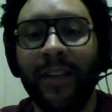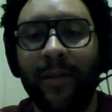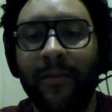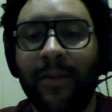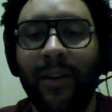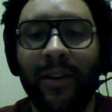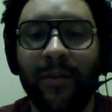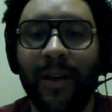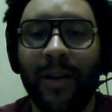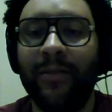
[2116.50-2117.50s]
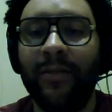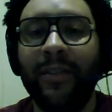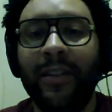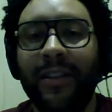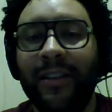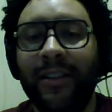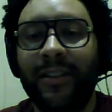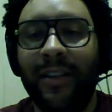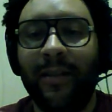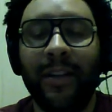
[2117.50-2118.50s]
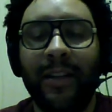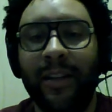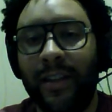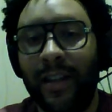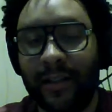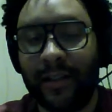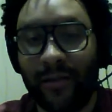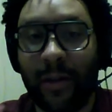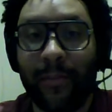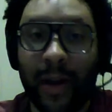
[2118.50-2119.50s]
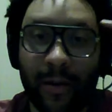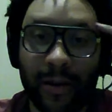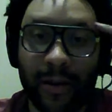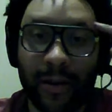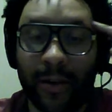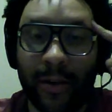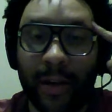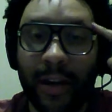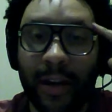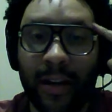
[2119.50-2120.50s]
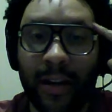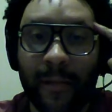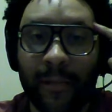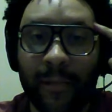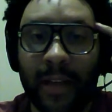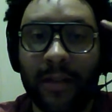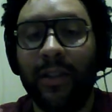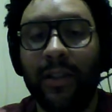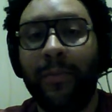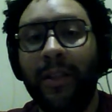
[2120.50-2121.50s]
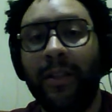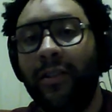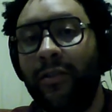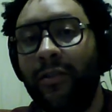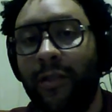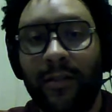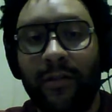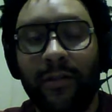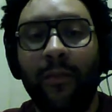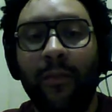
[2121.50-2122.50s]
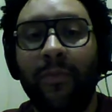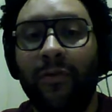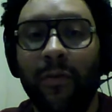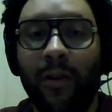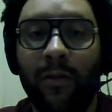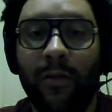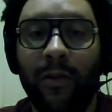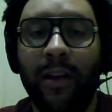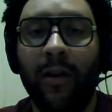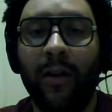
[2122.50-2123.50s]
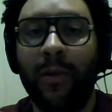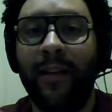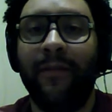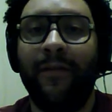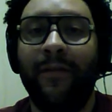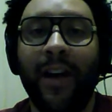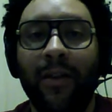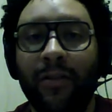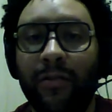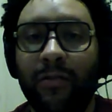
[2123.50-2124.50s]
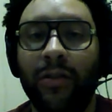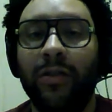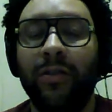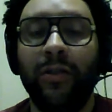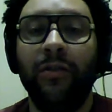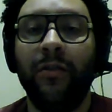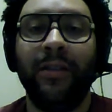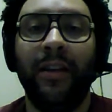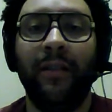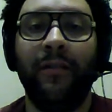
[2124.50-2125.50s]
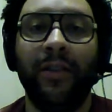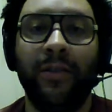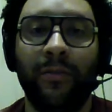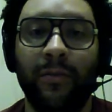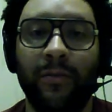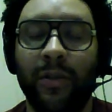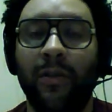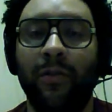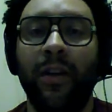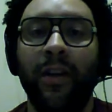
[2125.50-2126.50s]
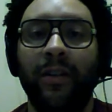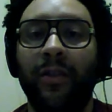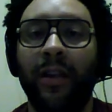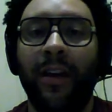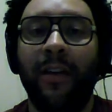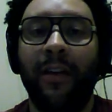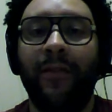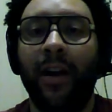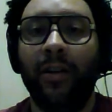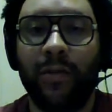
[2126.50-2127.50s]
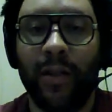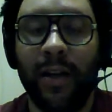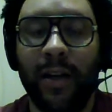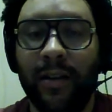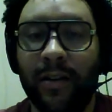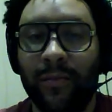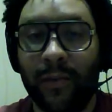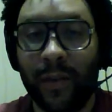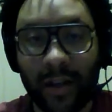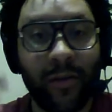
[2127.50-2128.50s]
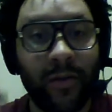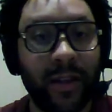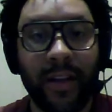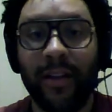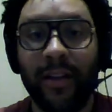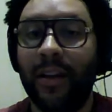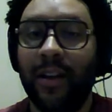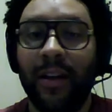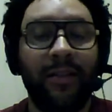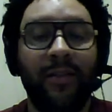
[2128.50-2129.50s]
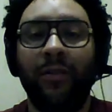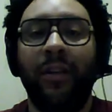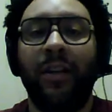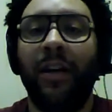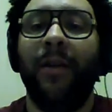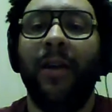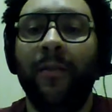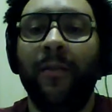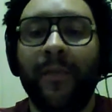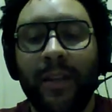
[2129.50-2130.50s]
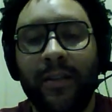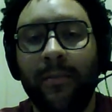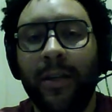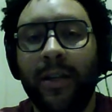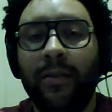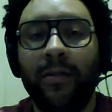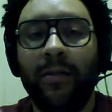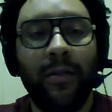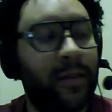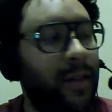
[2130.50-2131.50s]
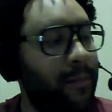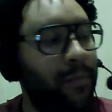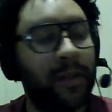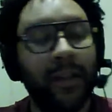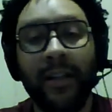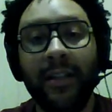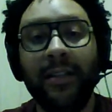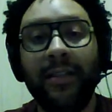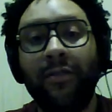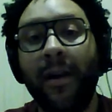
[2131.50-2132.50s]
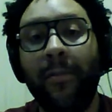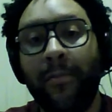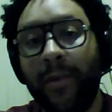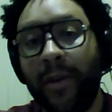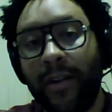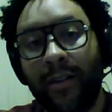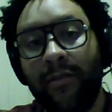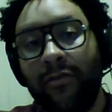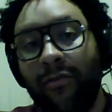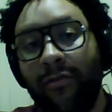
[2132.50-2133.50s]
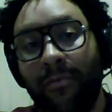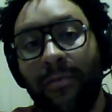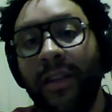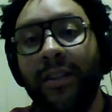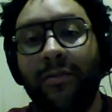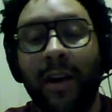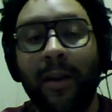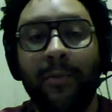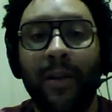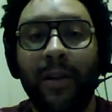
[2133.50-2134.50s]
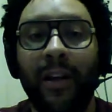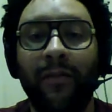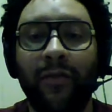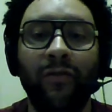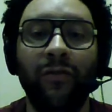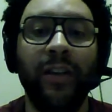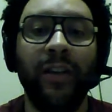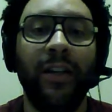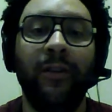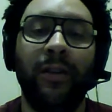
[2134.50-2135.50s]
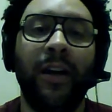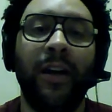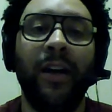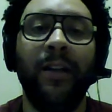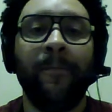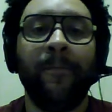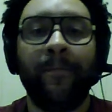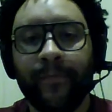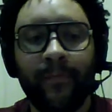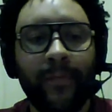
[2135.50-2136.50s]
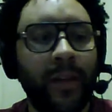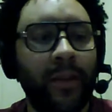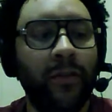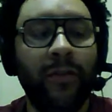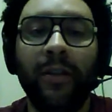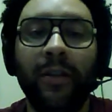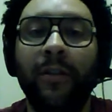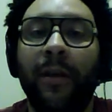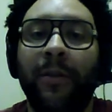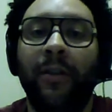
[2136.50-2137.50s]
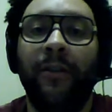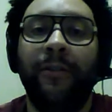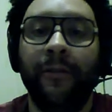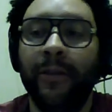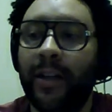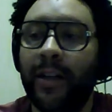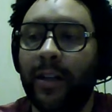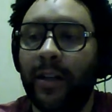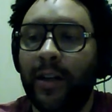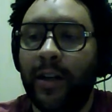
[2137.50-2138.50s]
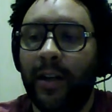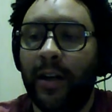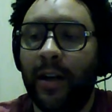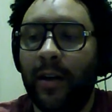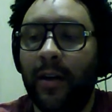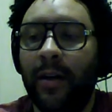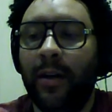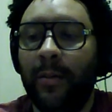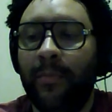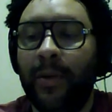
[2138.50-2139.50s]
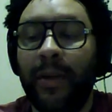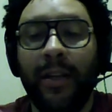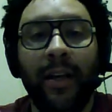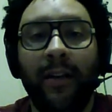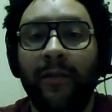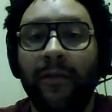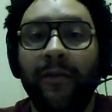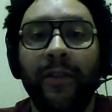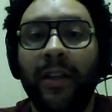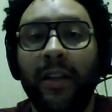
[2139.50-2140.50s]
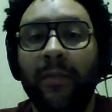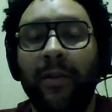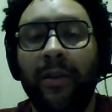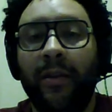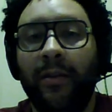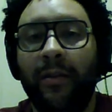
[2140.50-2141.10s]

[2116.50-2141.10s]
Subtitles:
I'm talking about something that's going to empower your mind, that's going to speak to you, that's going to help you grow and help add value to you as an individual so you can add value to others. What goes in is going to come out. So make sure that please grab a book. Please grab a book. If you read online, you can grab a free PDF, a free ebook.